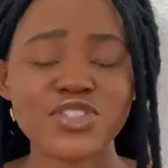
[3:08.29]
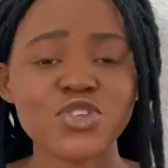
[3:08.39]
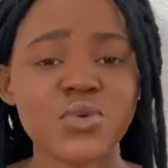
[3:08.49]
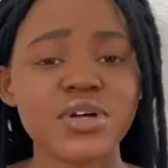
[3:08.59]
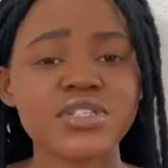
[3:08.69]

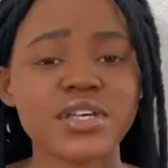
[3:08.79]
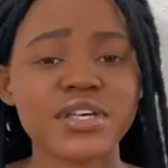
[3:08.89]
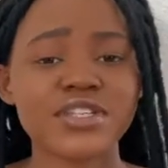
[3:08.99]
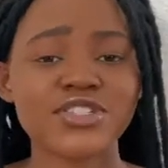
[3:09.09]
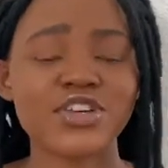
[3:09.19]
towards
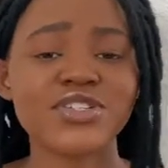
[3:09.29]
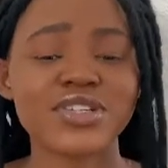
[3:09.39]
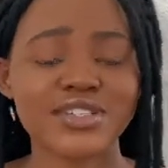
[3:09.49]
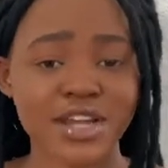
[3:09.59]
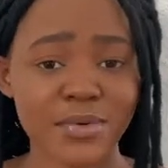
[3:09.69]
a
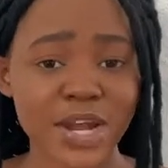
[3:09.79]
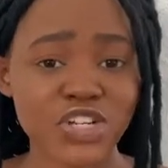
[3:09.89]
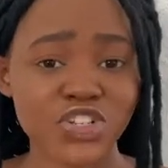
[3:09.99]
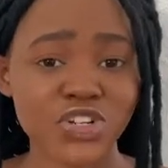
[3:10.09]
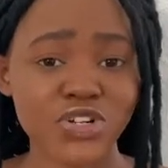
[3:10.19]
certain
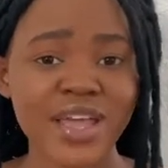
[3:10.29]
direction.